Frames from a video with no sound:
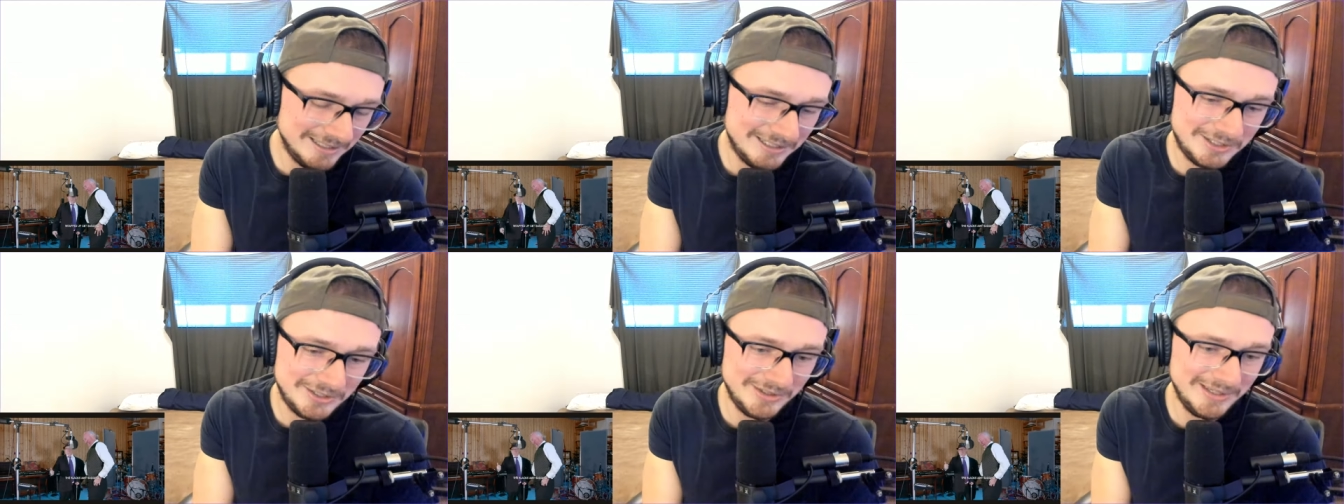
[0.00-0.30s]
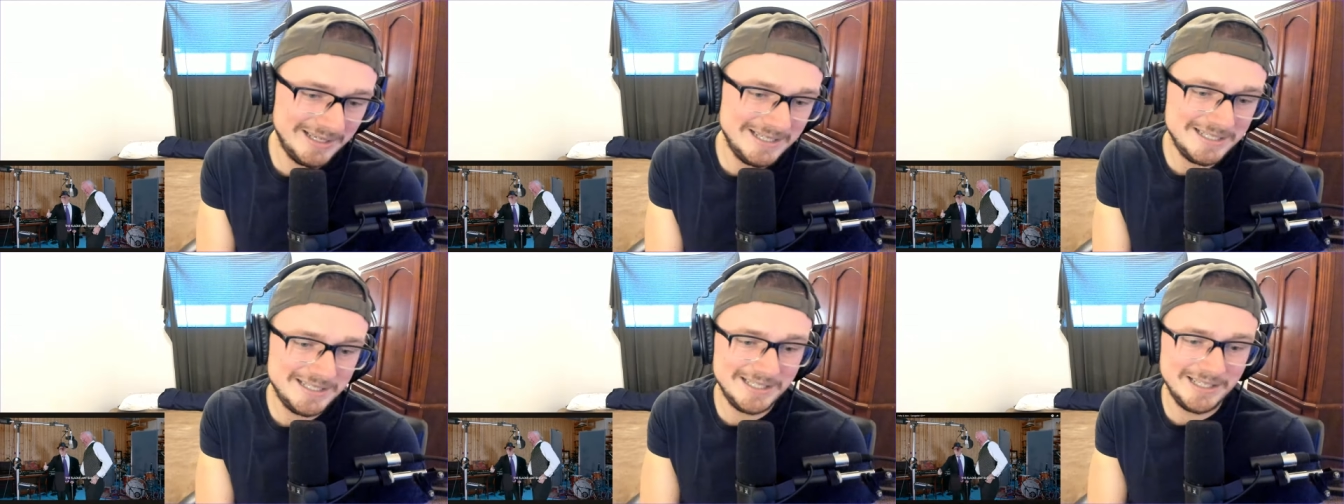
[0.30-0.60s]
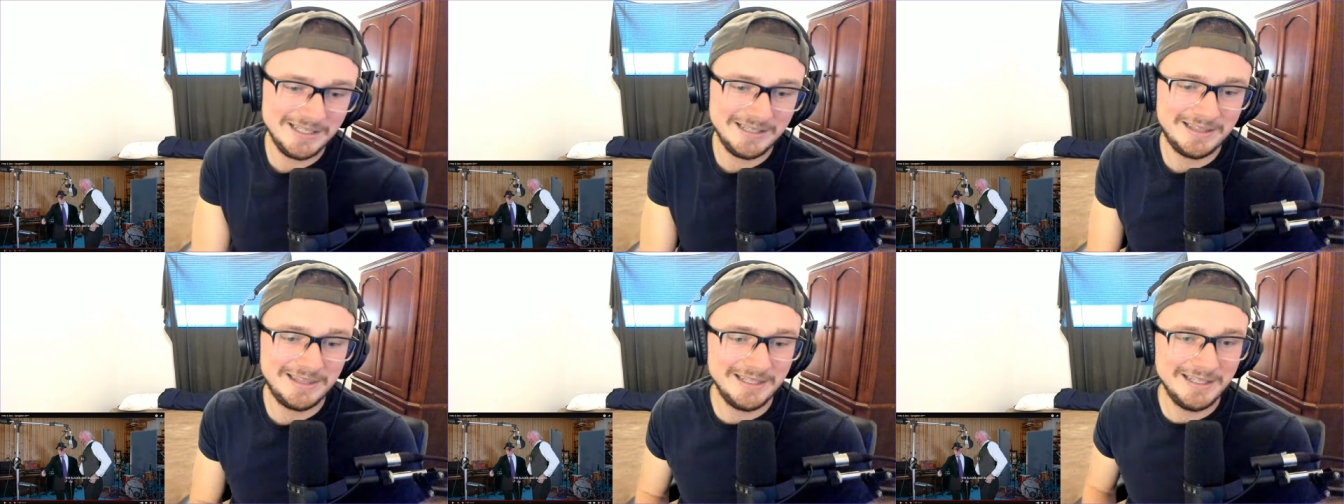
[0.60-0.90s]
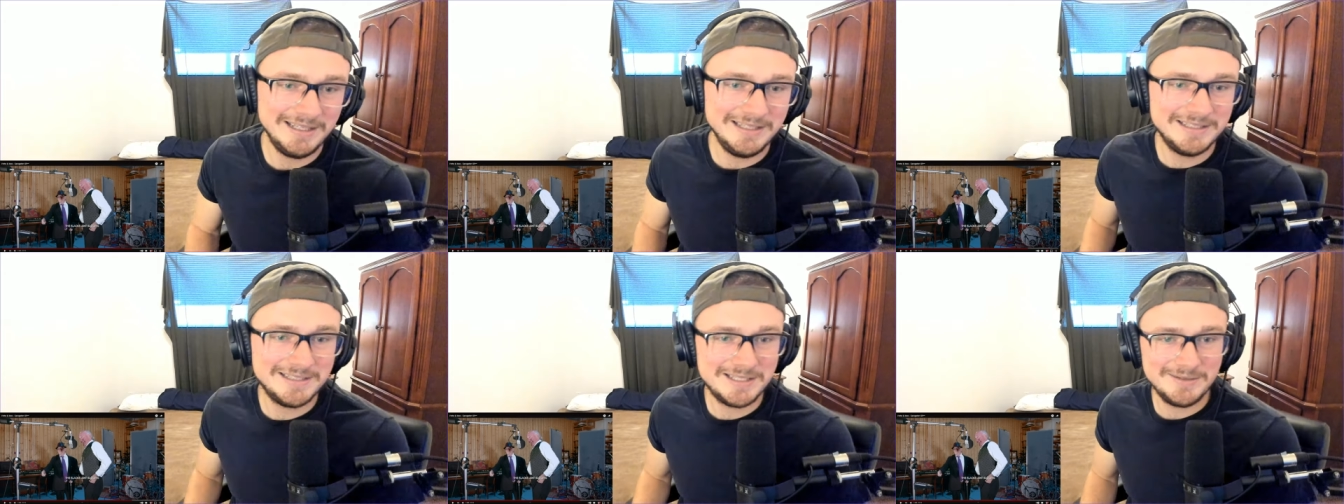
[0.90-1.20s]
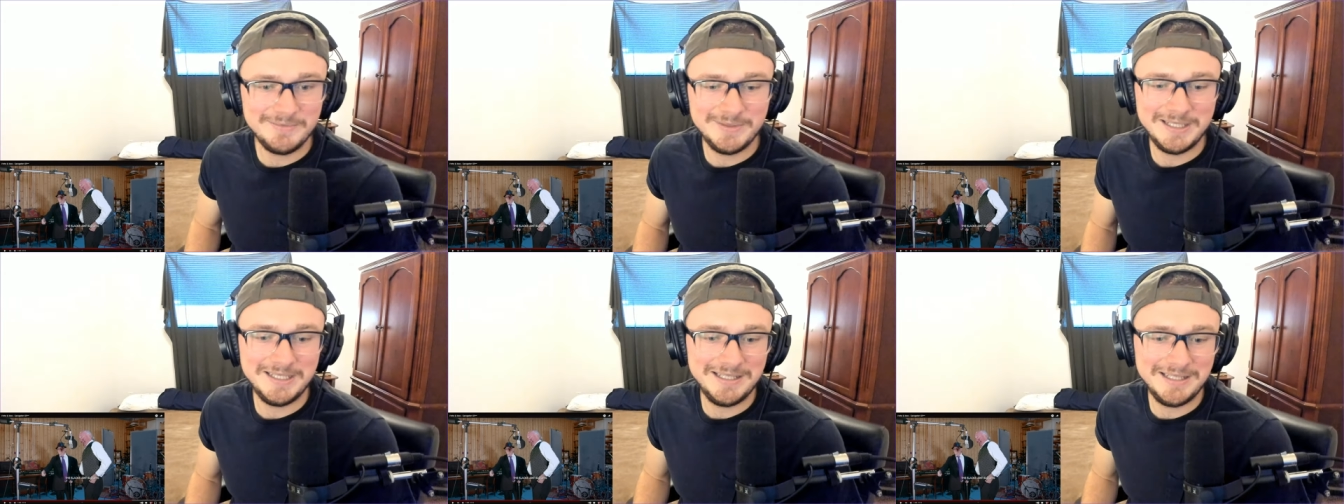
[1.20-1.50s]
the crazy thing
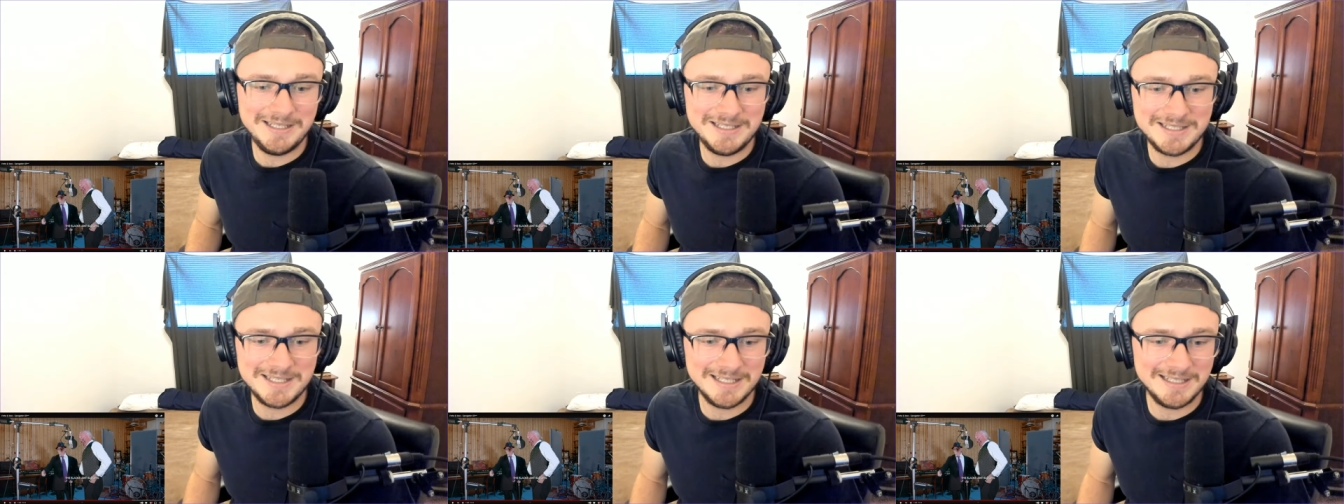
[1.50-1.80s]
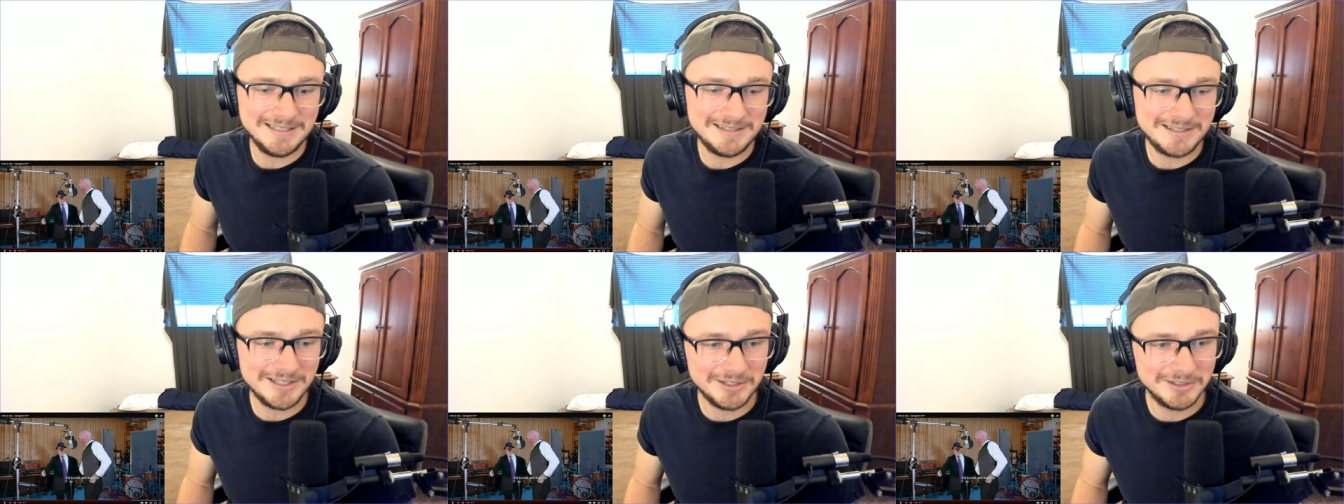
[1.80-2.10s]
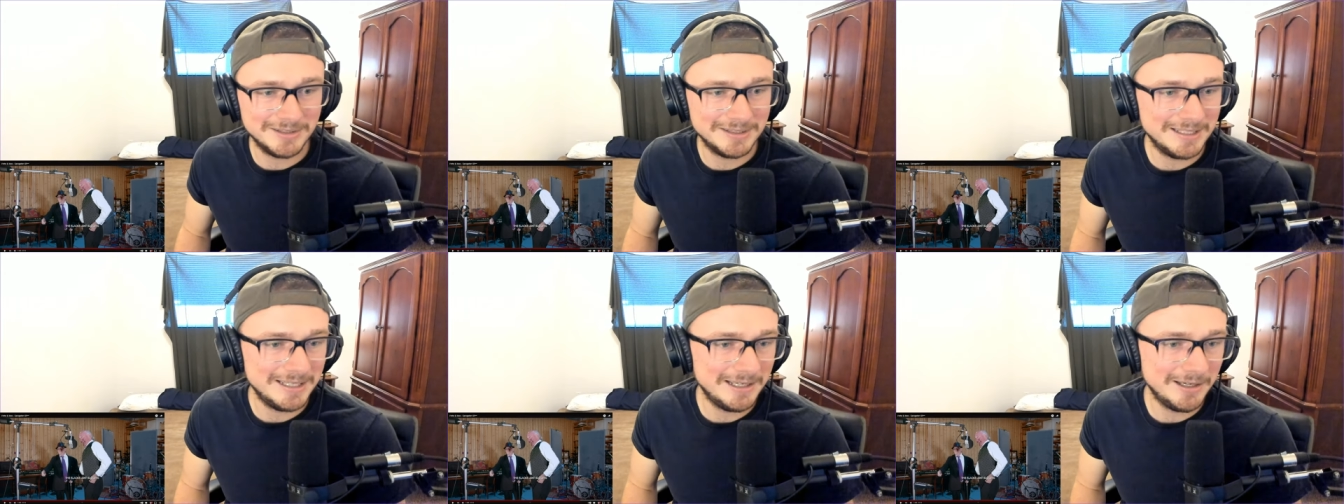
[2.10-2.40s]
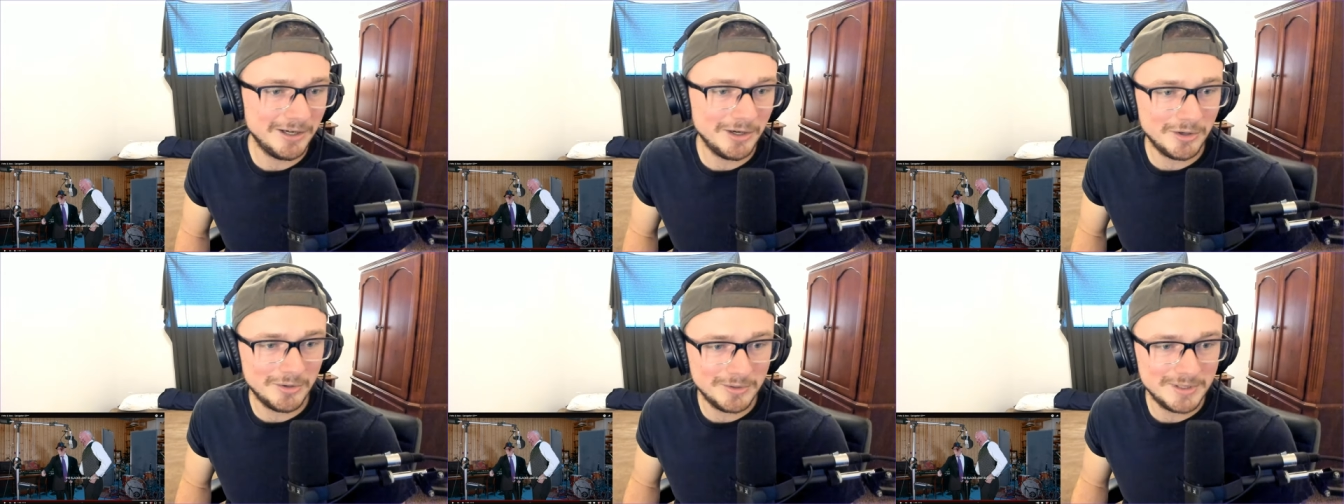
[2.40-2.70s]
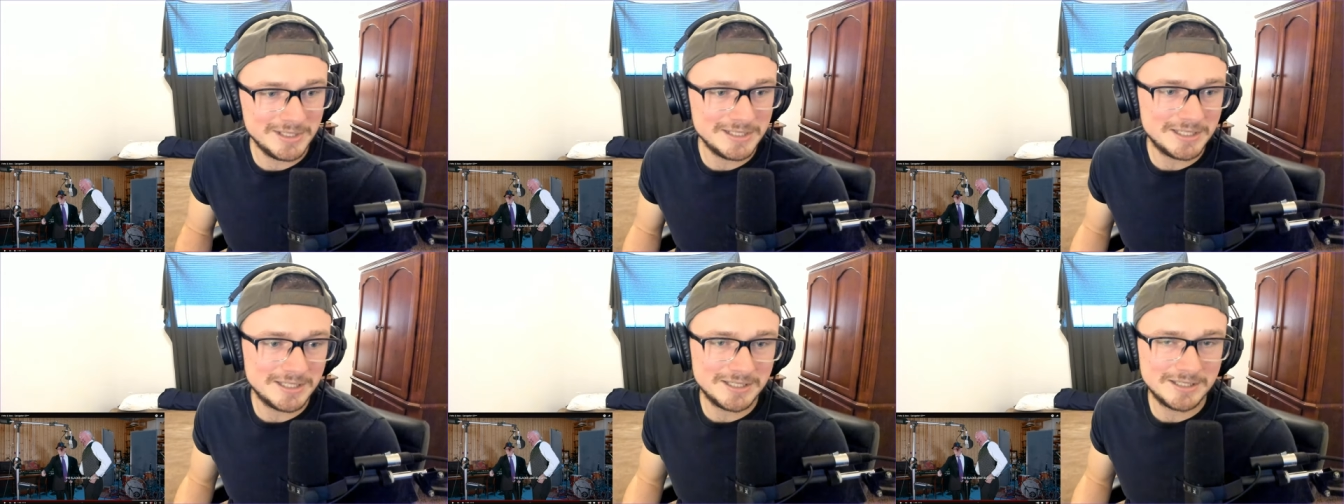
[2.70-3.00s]
to me is that their lingo
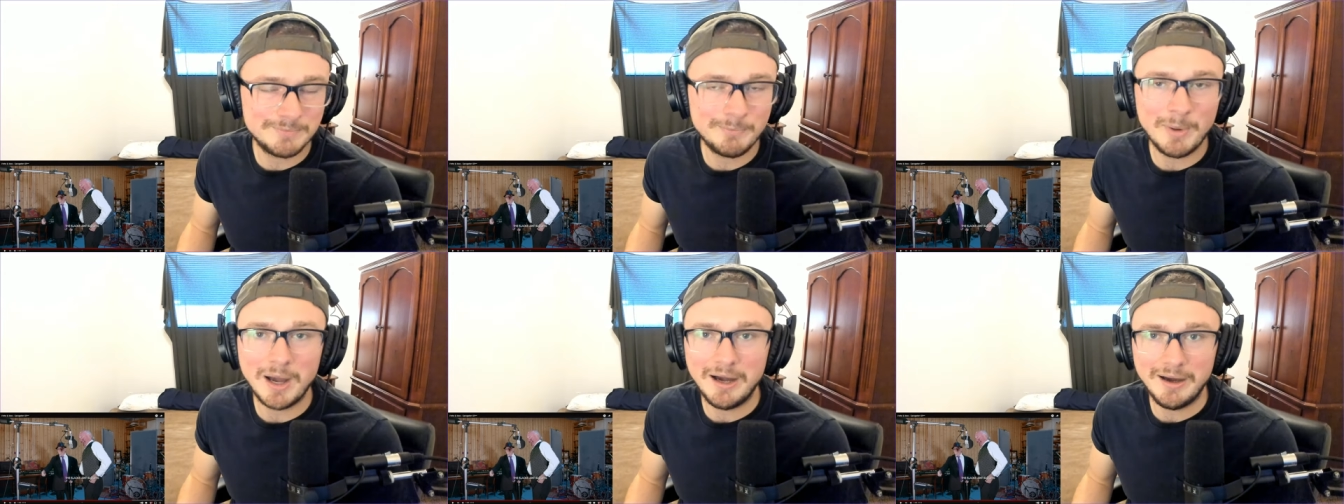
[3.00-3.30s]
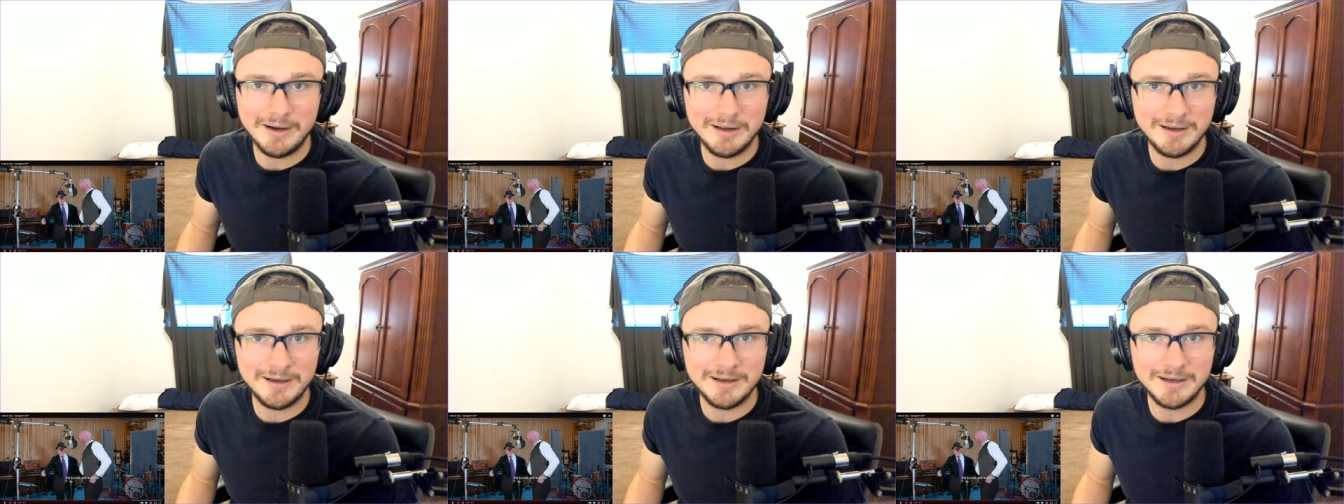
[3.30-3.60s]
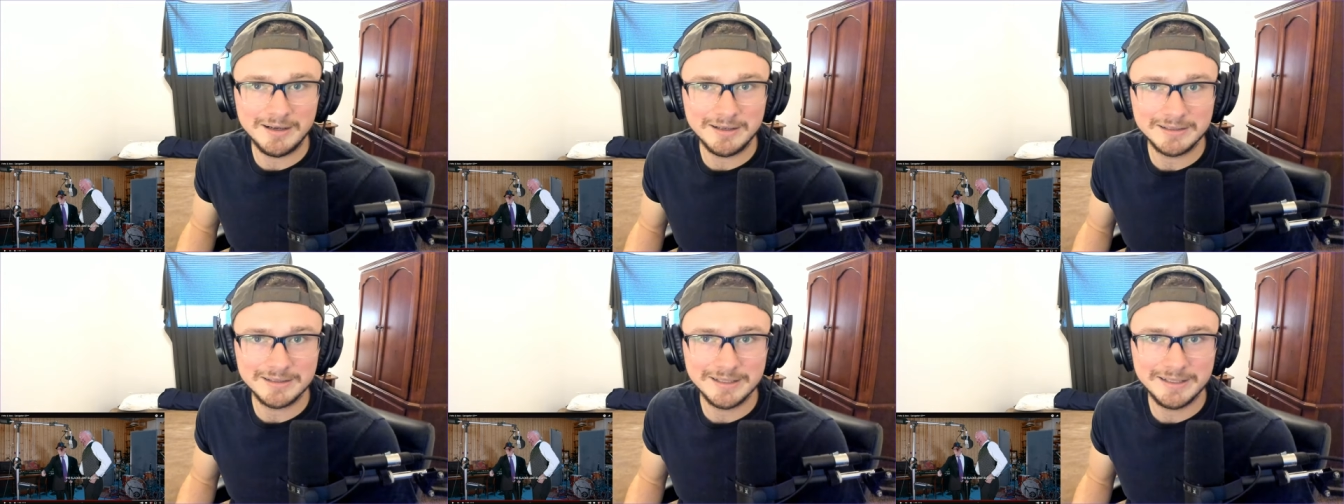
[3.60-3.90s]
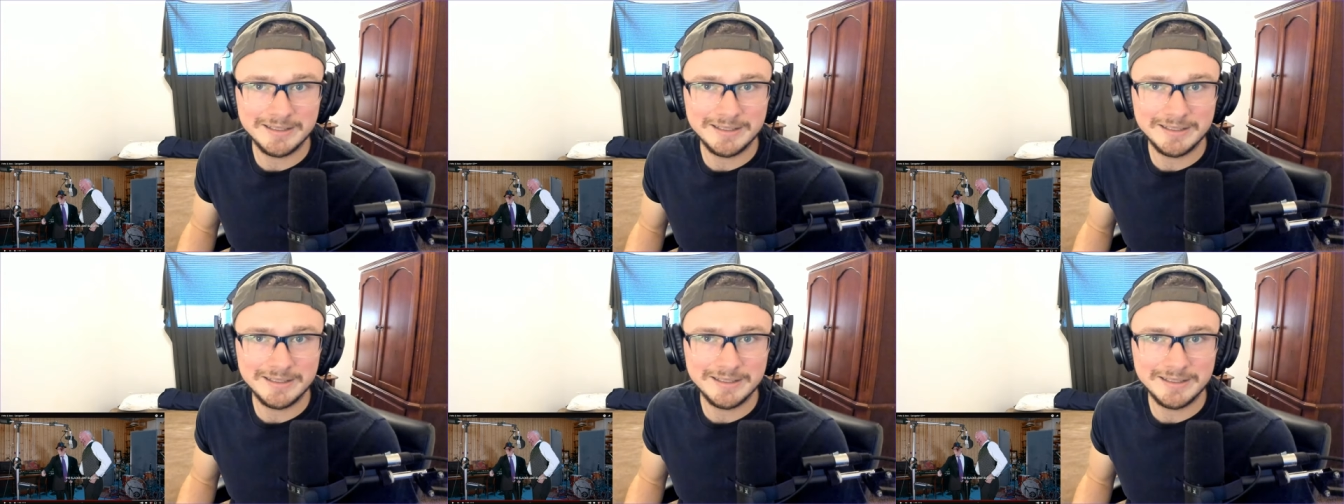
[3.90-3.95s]
is spot on.